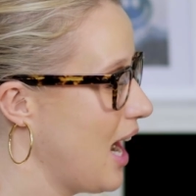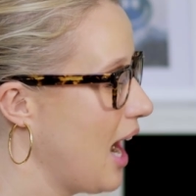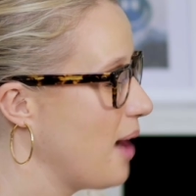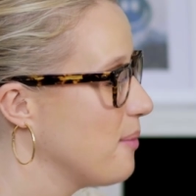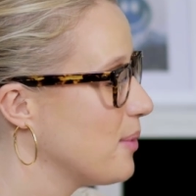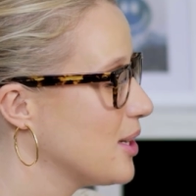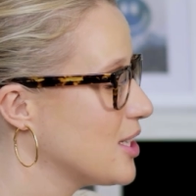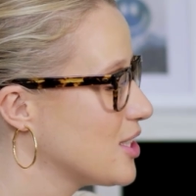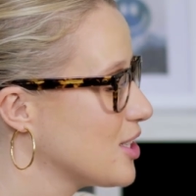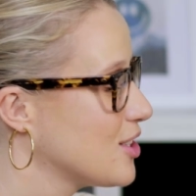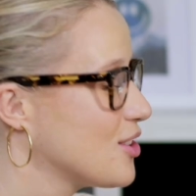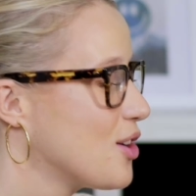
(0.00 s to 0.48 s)

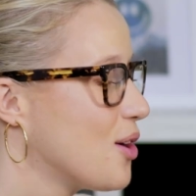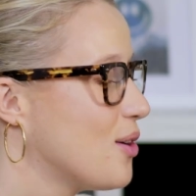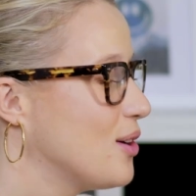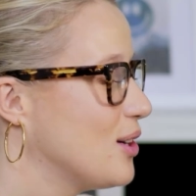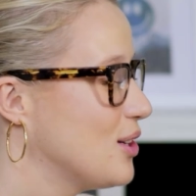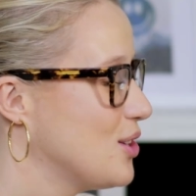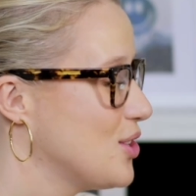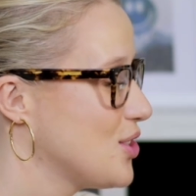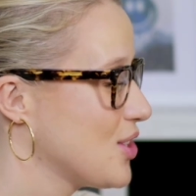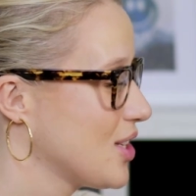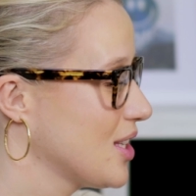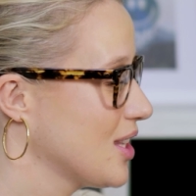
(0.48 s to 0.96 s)
under no
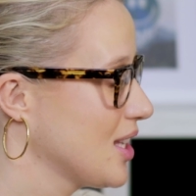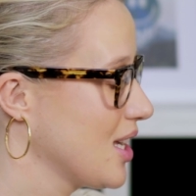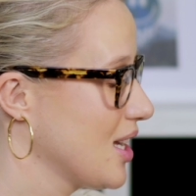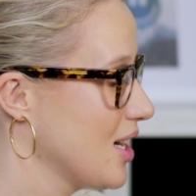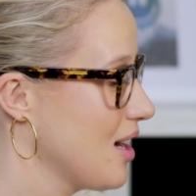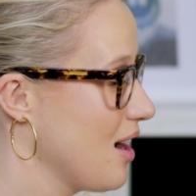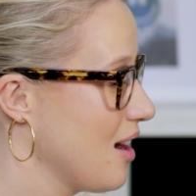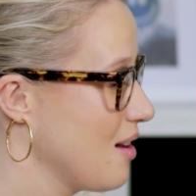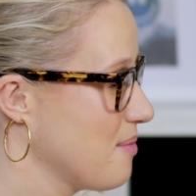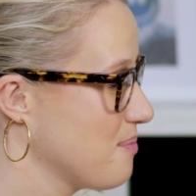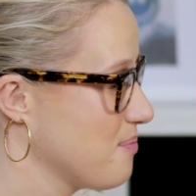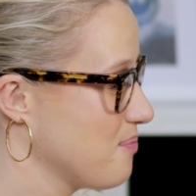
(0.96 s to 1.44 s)
illusion
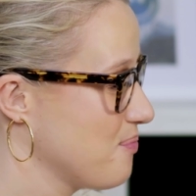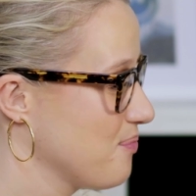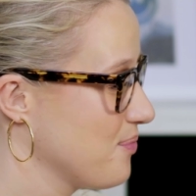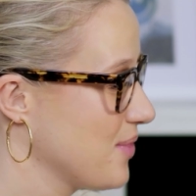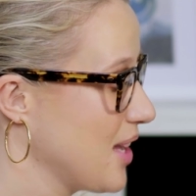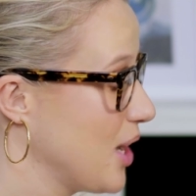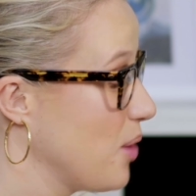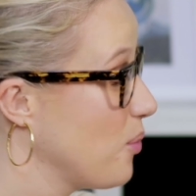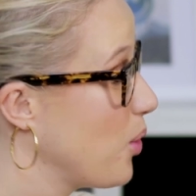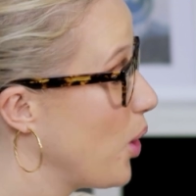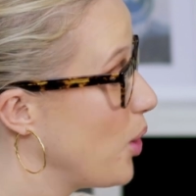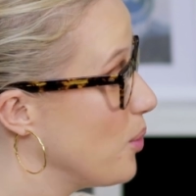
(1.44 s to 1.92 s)
that
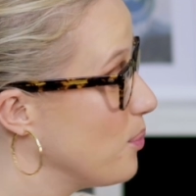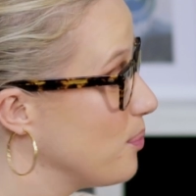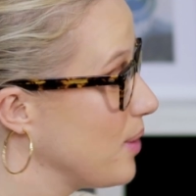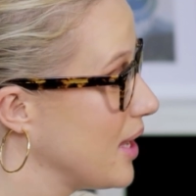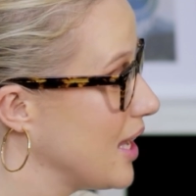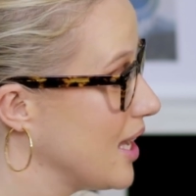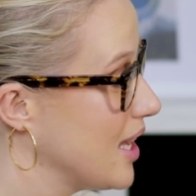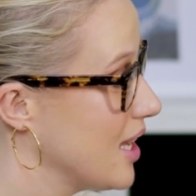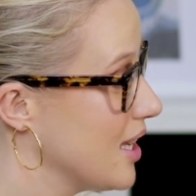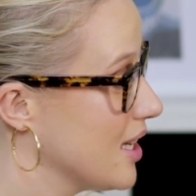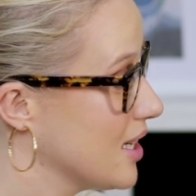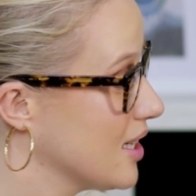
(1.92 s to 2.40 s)
it won't
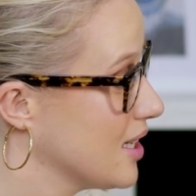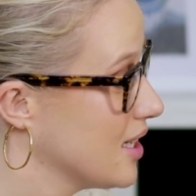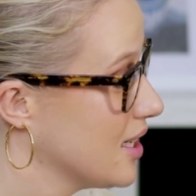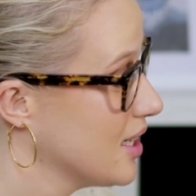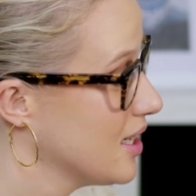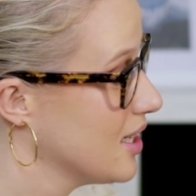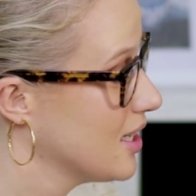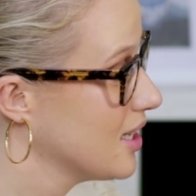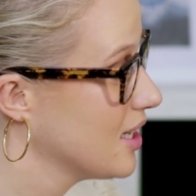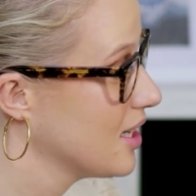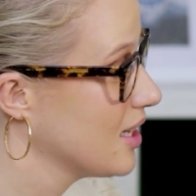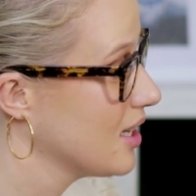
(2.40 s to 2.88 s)
be
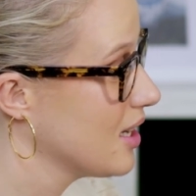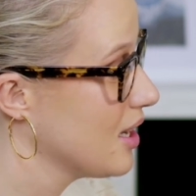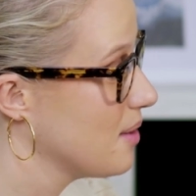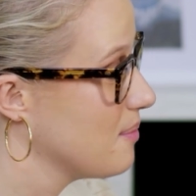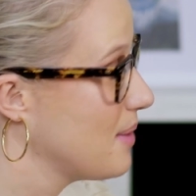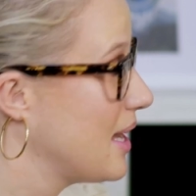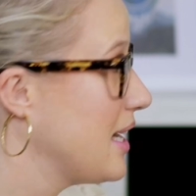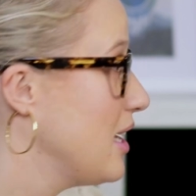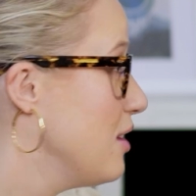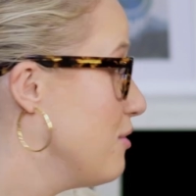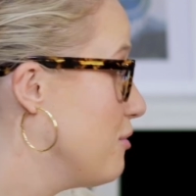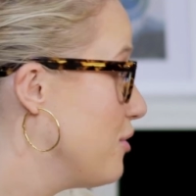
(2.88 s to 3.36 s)
a
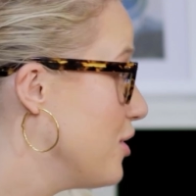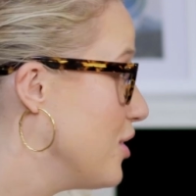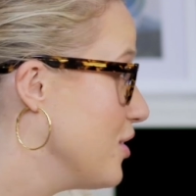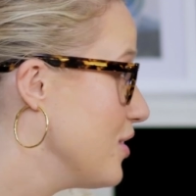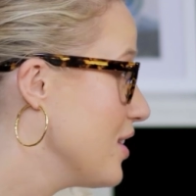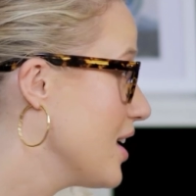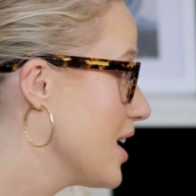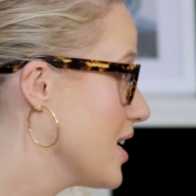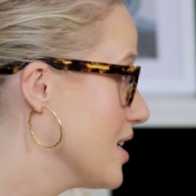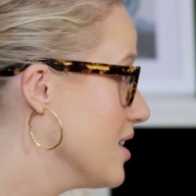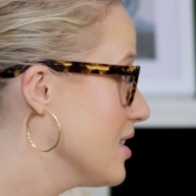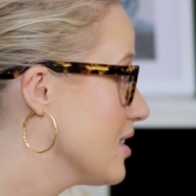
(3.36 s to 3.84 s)
many few
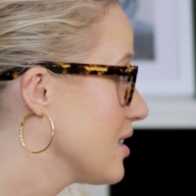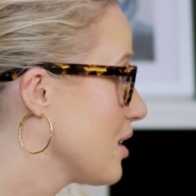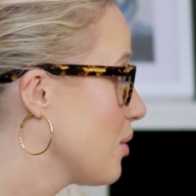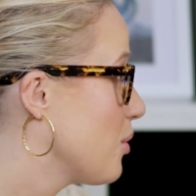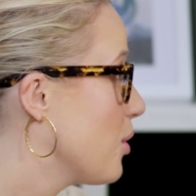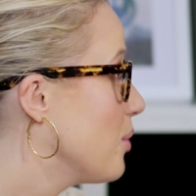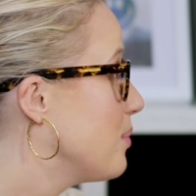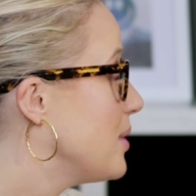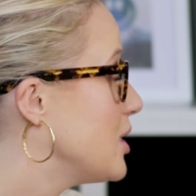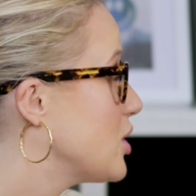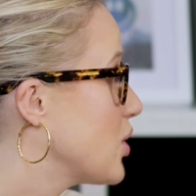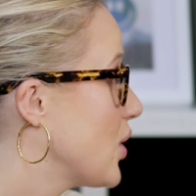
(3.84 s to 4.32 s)
years that
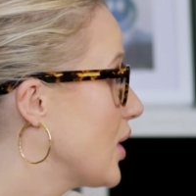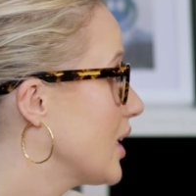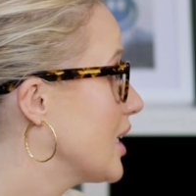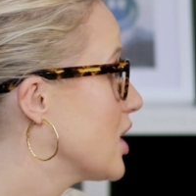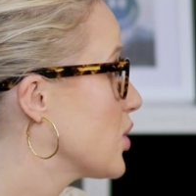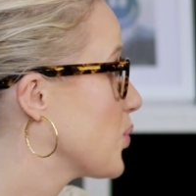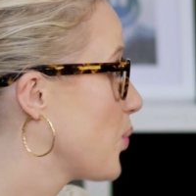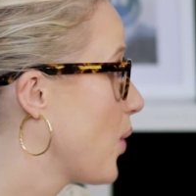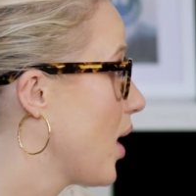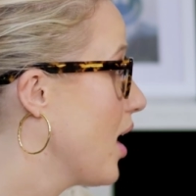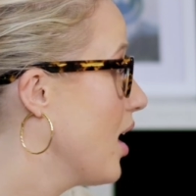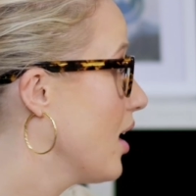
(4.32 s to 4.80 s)
we'll be doing
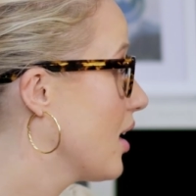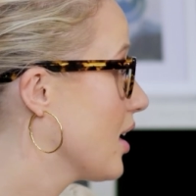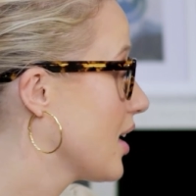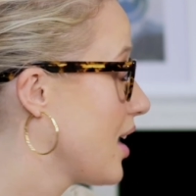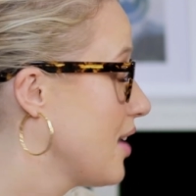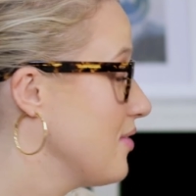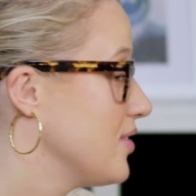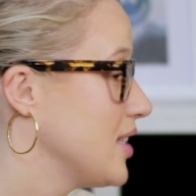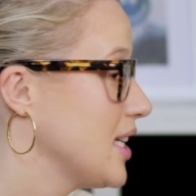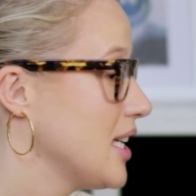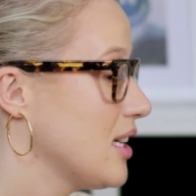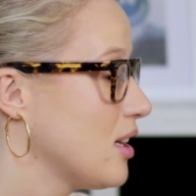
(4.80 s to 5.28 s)
this work. And
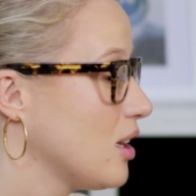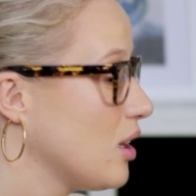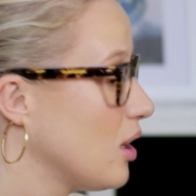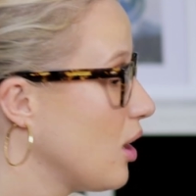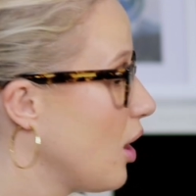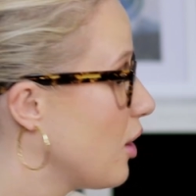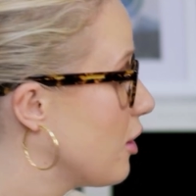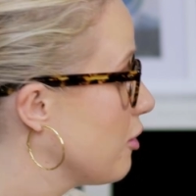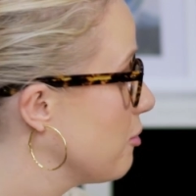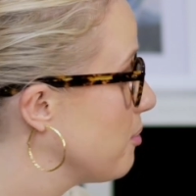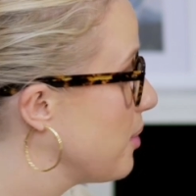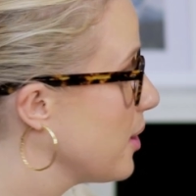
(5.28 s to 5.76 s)
I've seen a
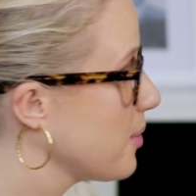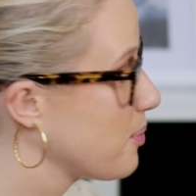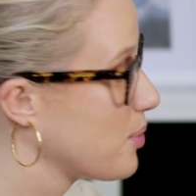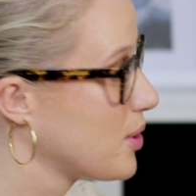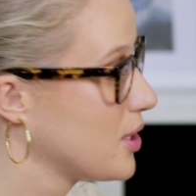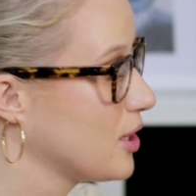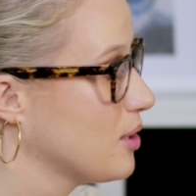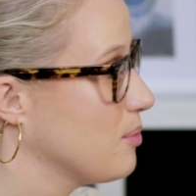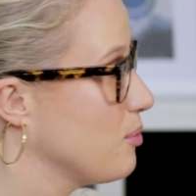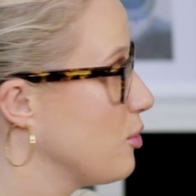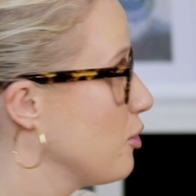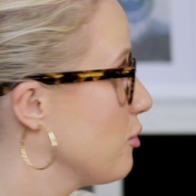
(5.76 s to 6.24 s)
lot of people
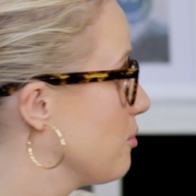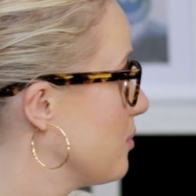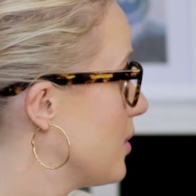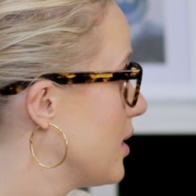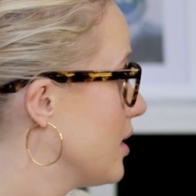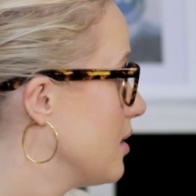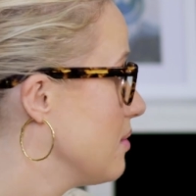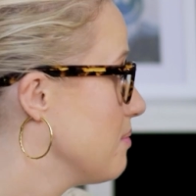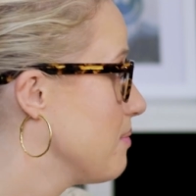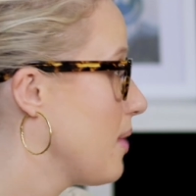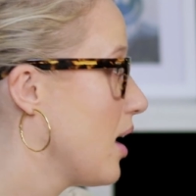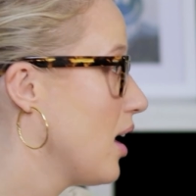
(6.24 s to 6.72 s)
in the
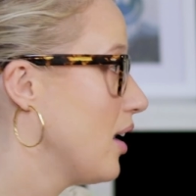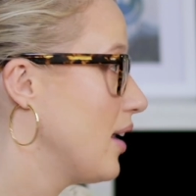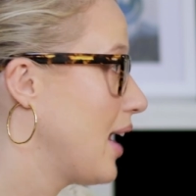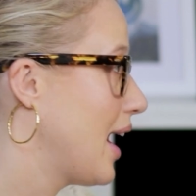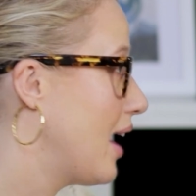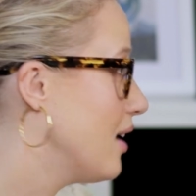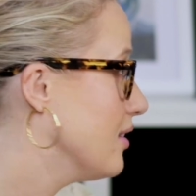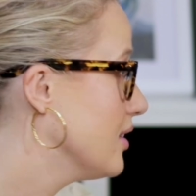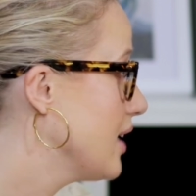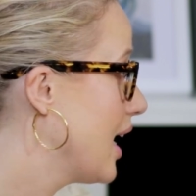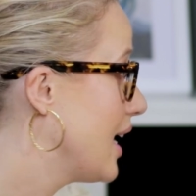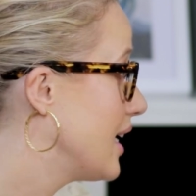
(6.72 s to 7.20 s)
movement burn
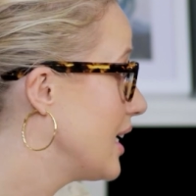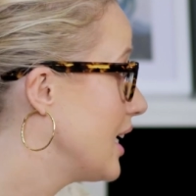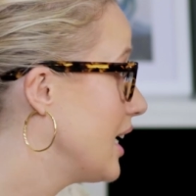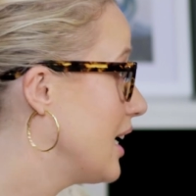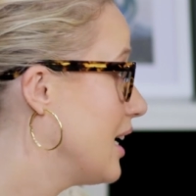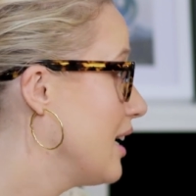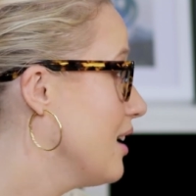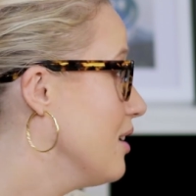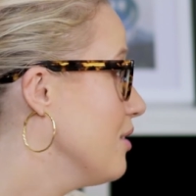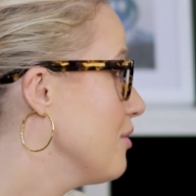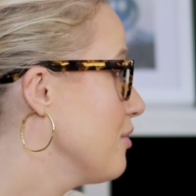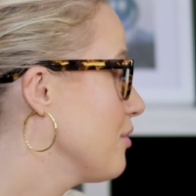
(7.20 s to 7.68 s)
out and
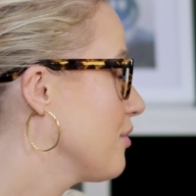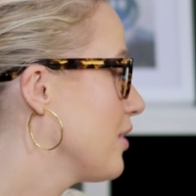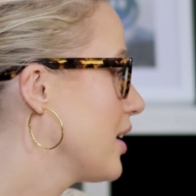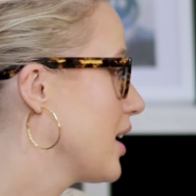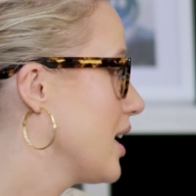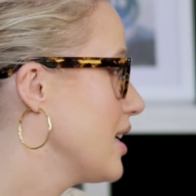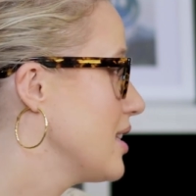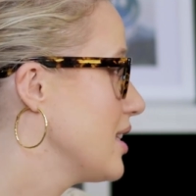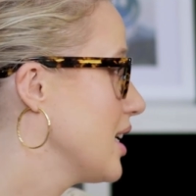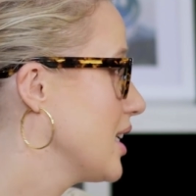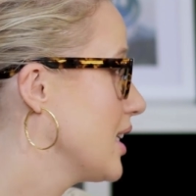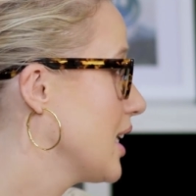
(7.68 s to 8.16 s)
leave. And
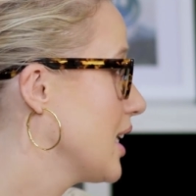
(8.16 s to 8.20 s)
I think